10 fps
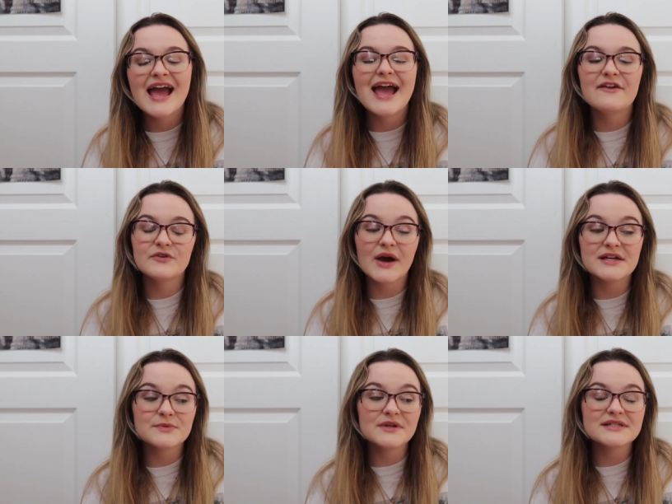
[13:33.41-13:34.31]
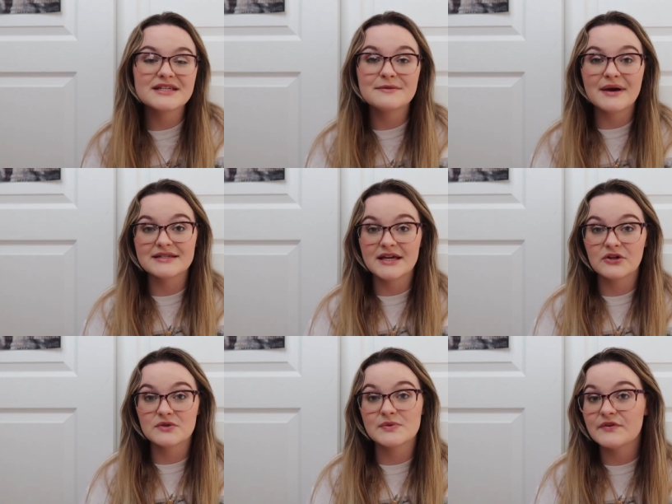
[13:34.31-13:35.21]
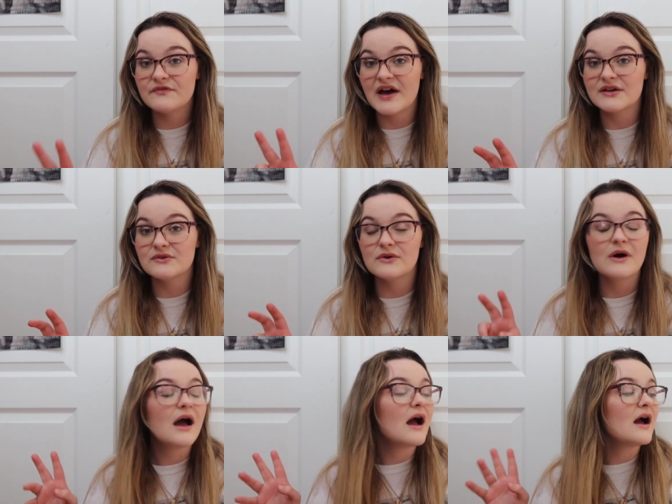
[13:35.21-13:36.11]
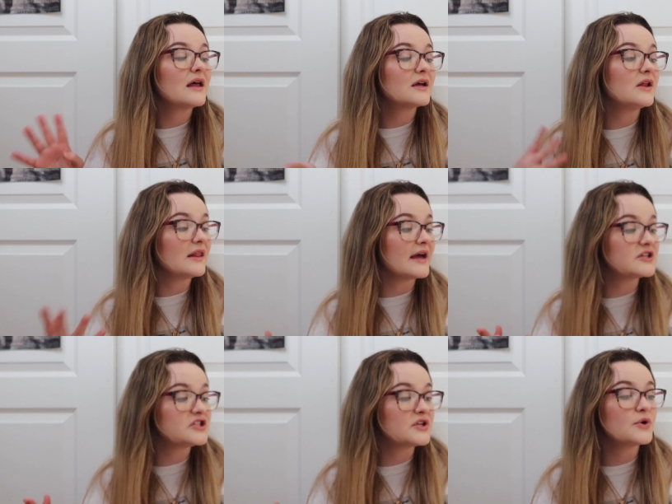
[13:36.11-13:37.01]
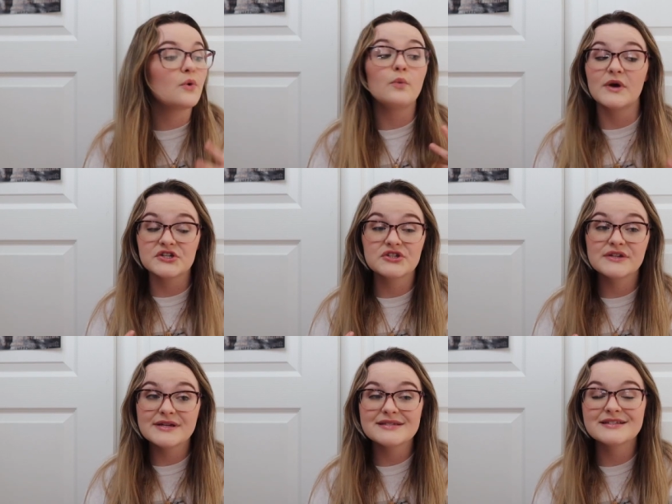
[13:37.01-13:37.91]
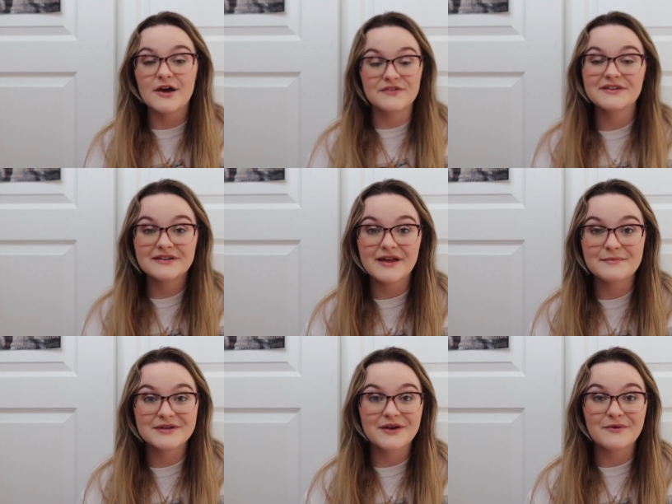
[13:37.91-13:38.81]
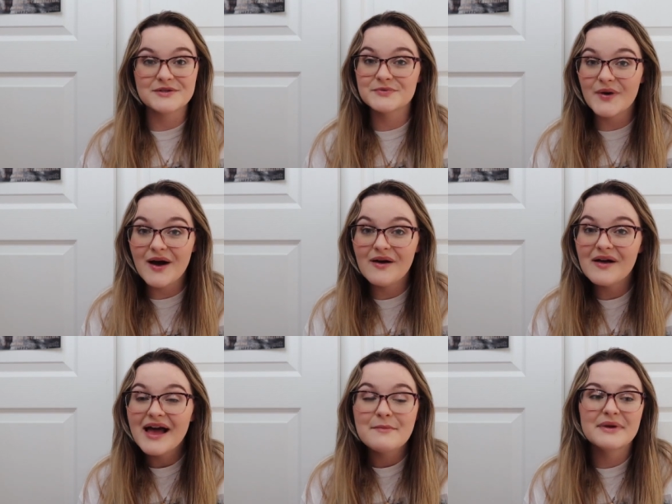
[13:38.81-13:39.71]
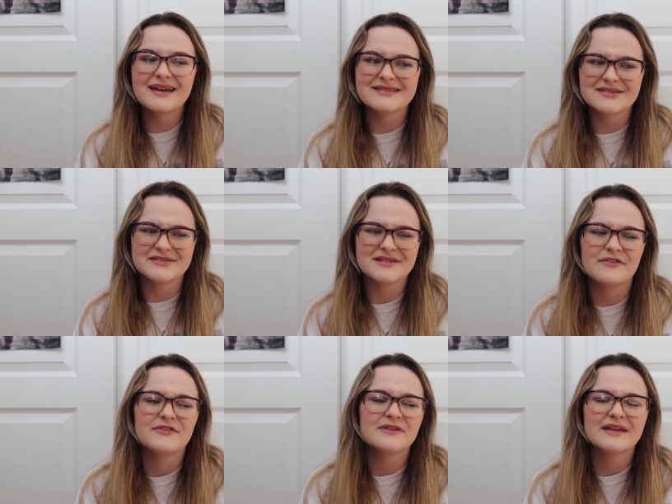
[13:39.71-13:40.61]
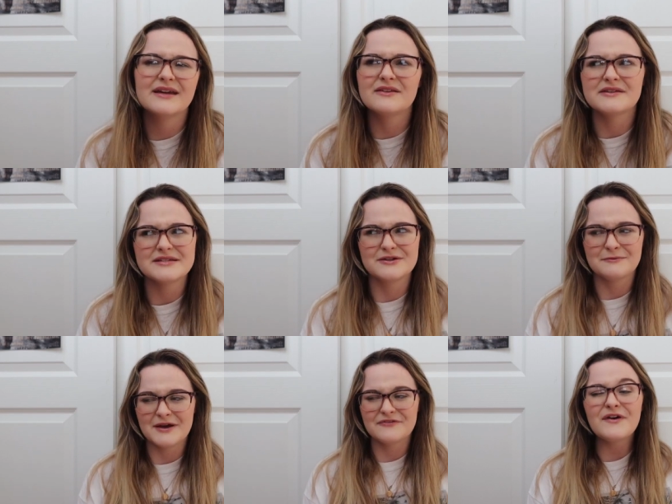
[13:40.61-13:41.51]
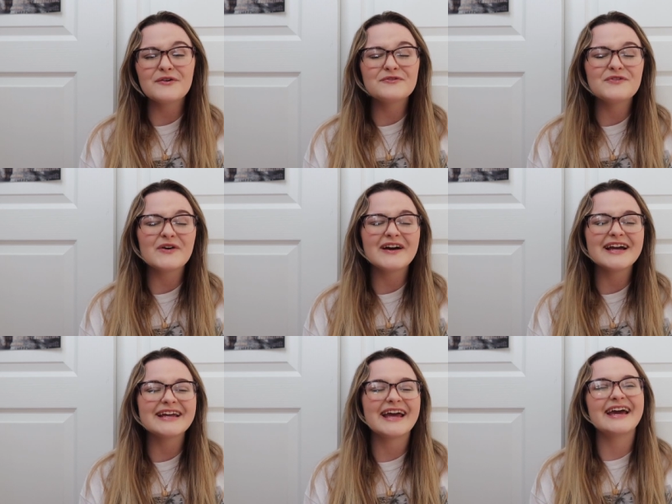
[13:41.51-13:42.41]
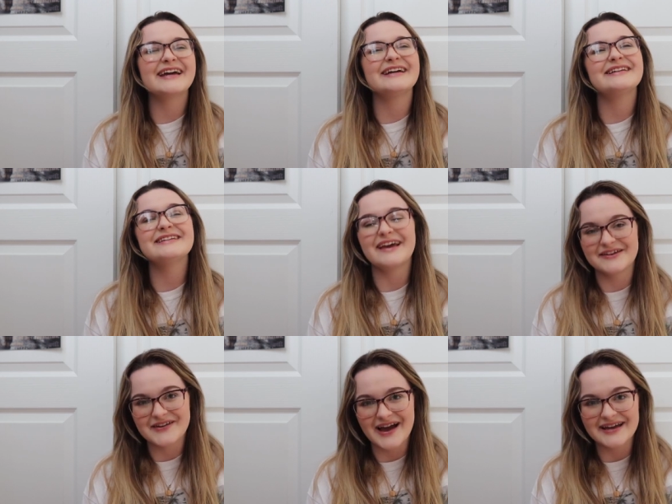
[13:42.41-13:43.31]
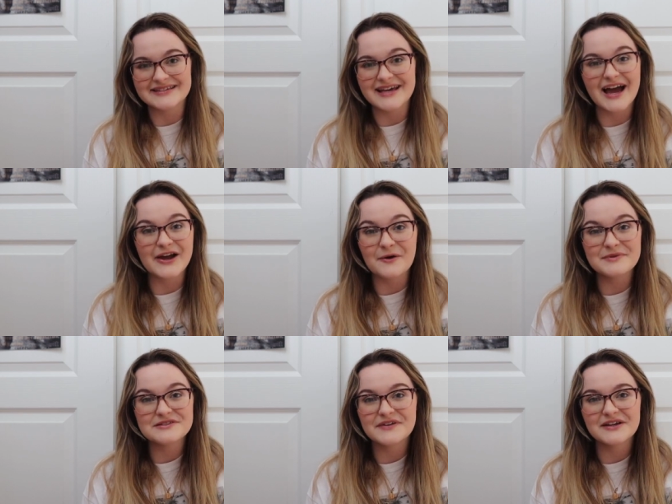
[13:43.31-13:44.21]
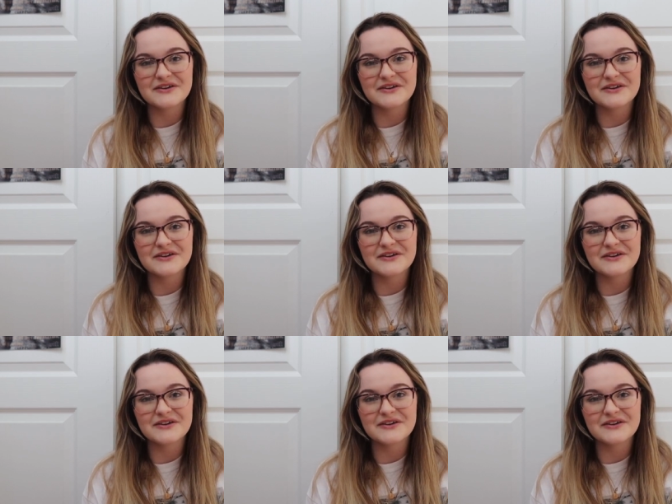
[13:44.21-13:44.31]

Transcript: If you guys want to see my Taylor Swift vinyl collection wish list definitely let me know as well because there's definitely a list on my phone for it and yeah you guys I hope this video